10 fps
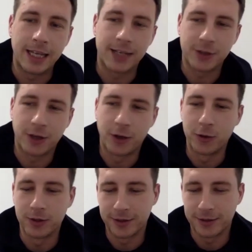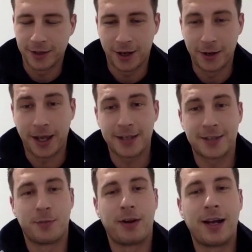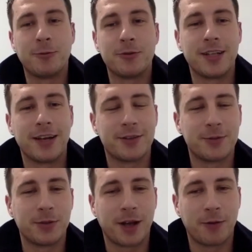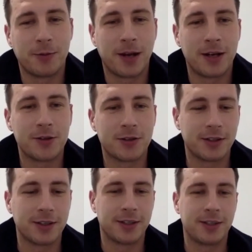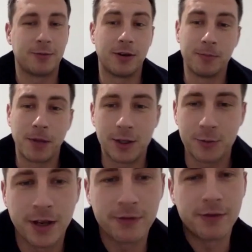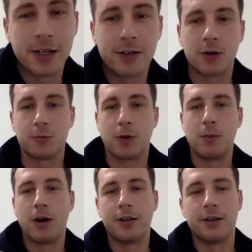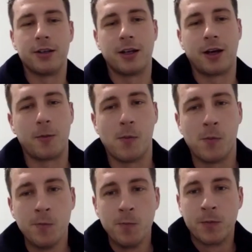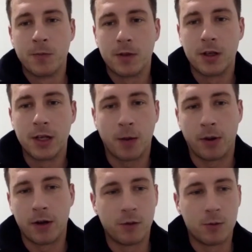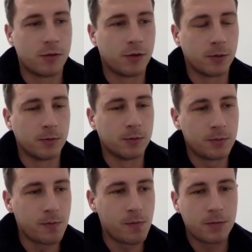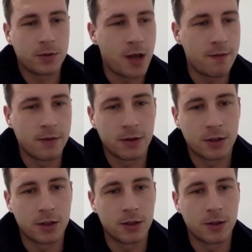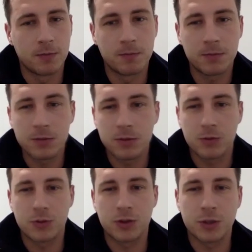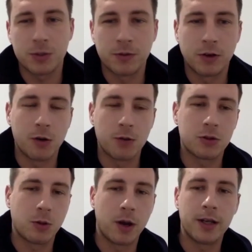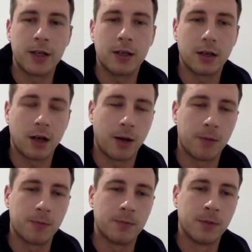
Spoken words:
so I guess the plan was never to become a manager, and management never really crossed my mind. And I played football from 7 to just before I was 20. And